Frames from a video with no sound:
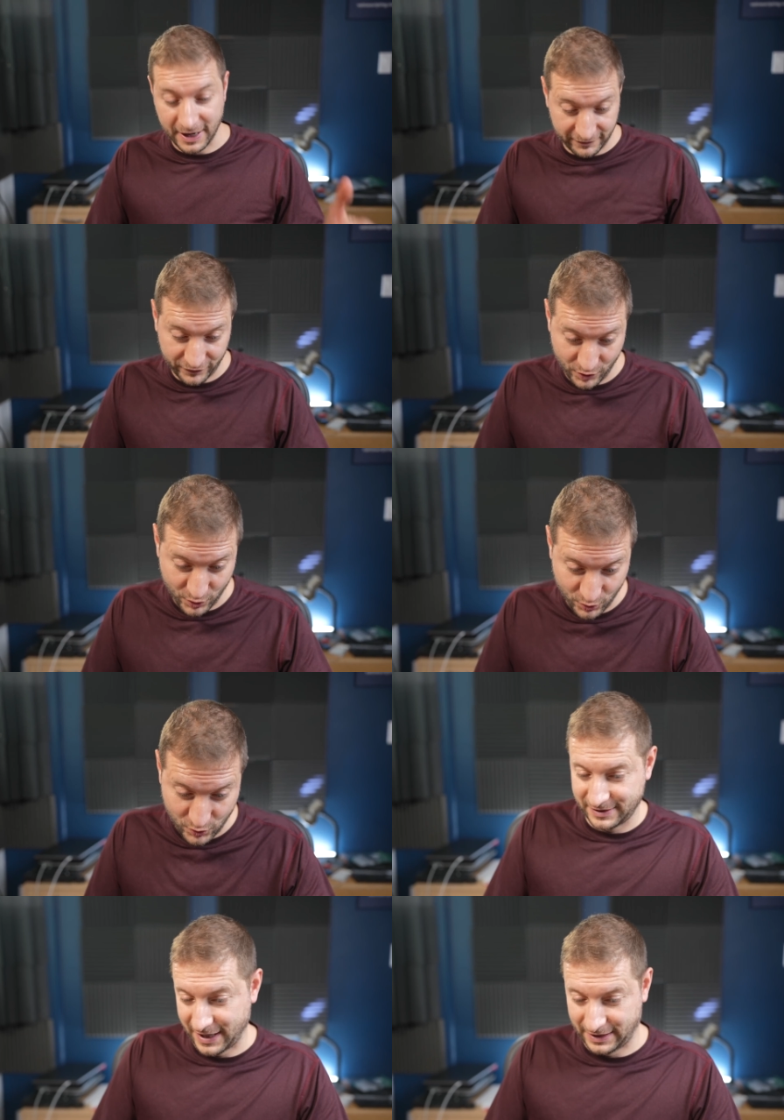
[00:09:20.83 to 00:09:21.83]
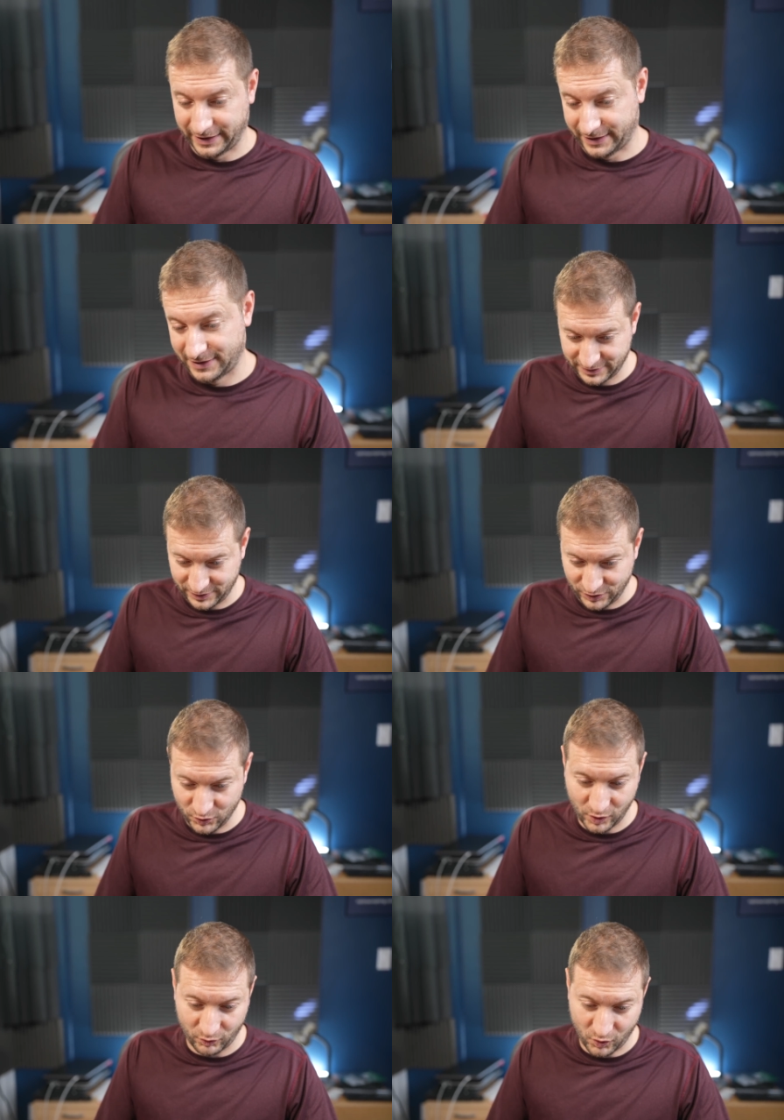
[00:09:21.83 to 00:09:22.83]
F you, Alex.
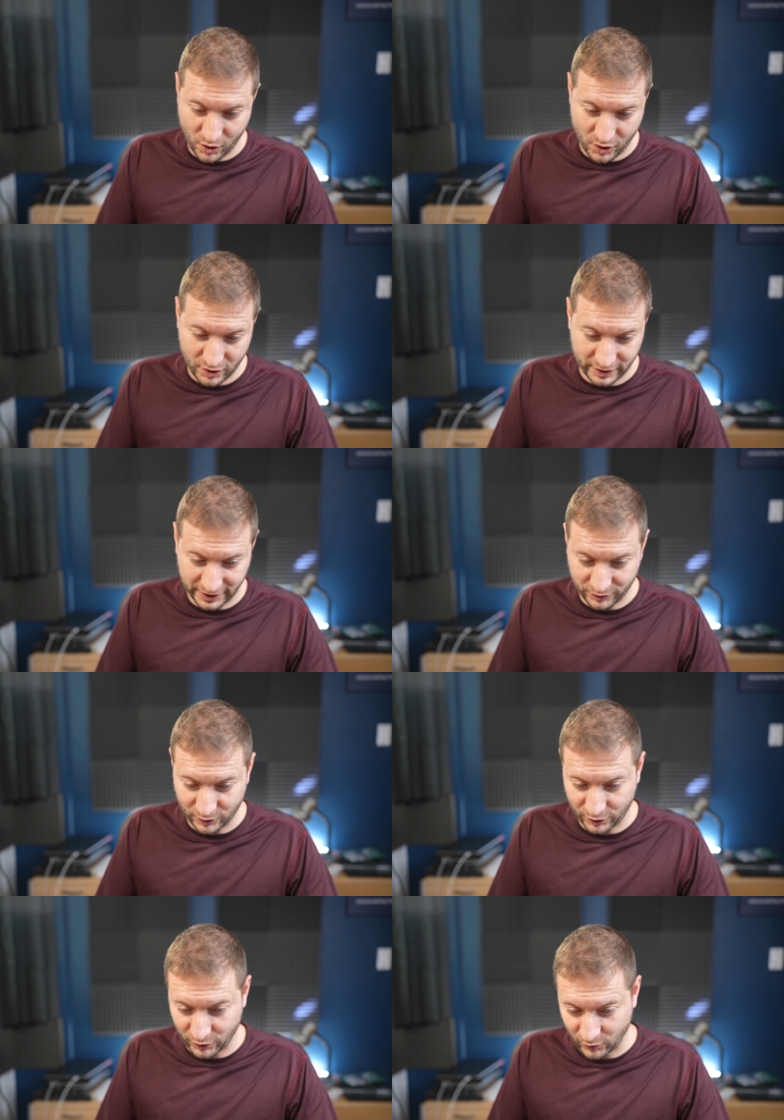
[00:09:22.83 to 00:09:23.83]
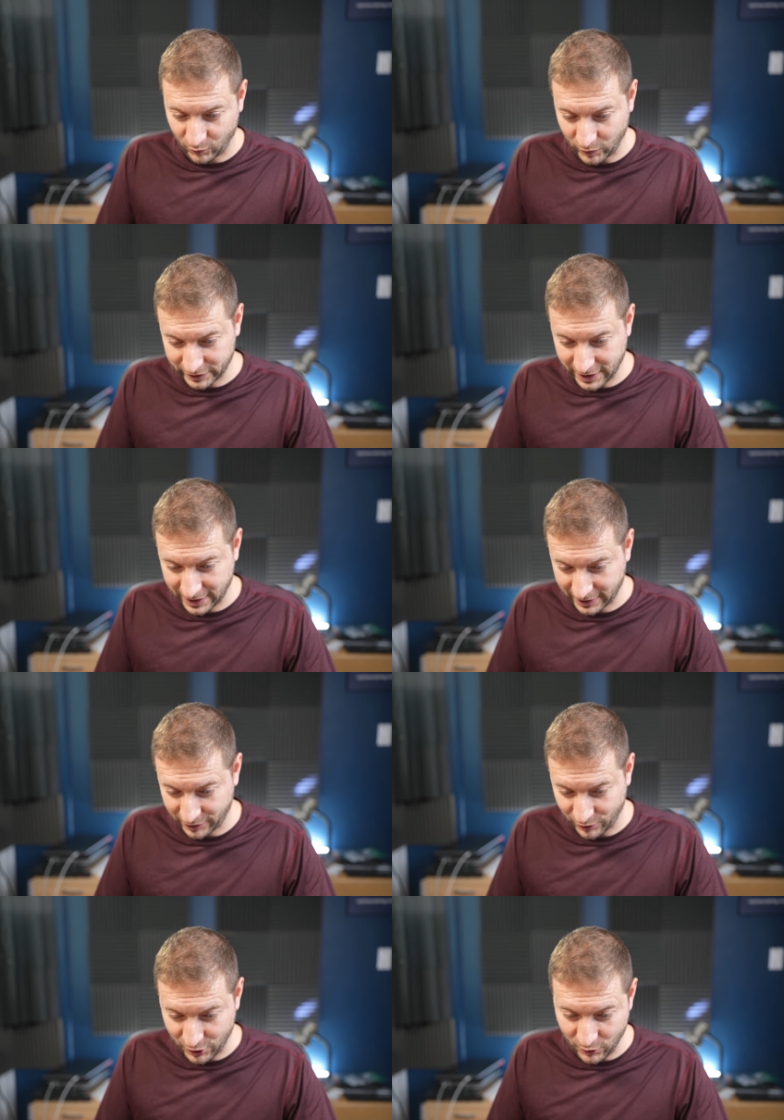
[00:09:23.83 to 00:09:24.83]
You are wrong and you don't know what the heck
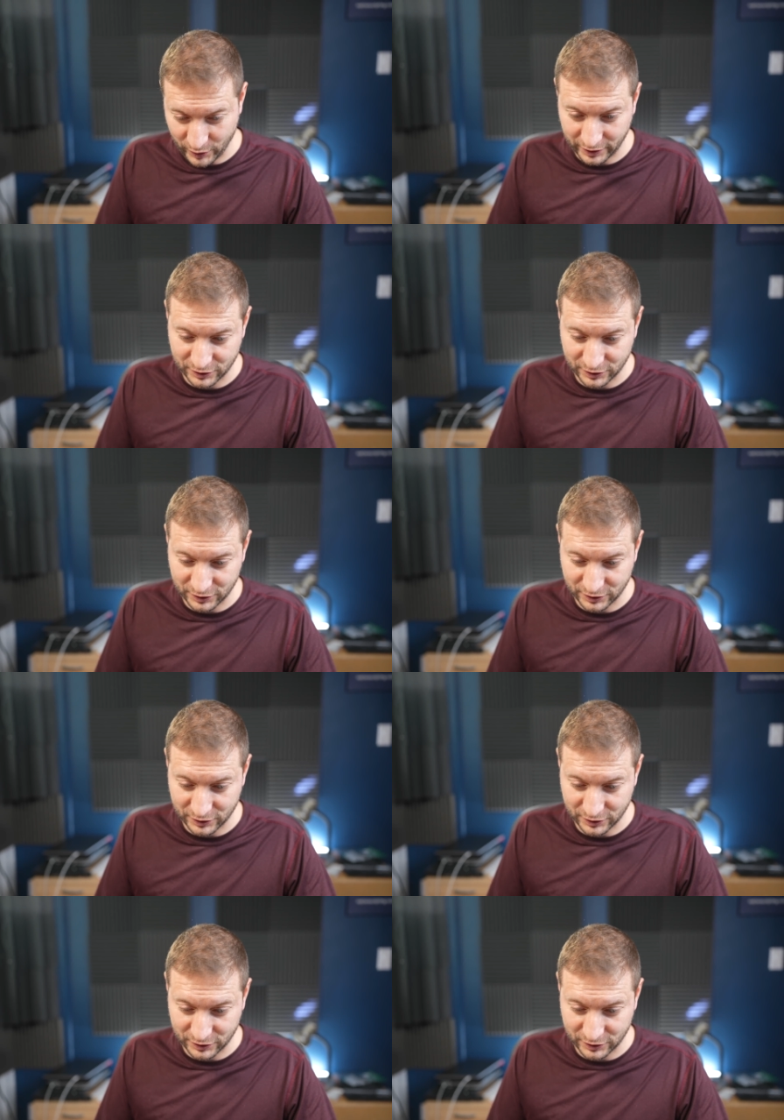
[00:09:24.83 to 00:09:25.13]
you're doing.